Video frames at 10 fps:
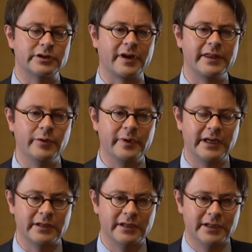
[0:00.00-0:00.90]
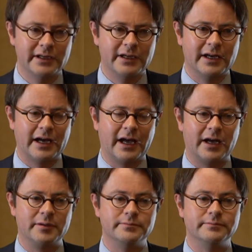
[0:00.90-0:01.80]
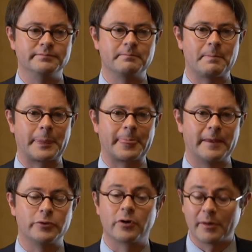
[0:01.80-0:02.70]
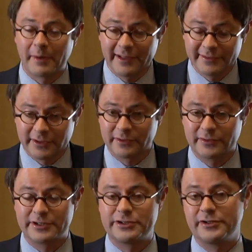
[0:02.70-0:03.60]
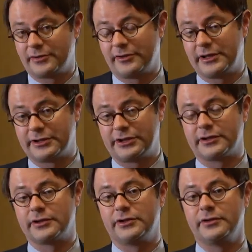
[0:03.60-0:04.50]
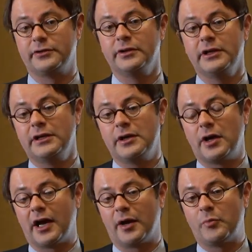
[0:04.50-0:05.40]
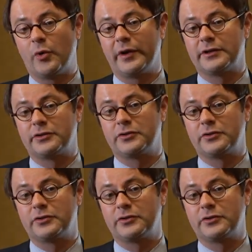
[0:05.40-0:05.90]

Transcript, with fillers: So I think we can um, draw upon the Christian tradition to uh, point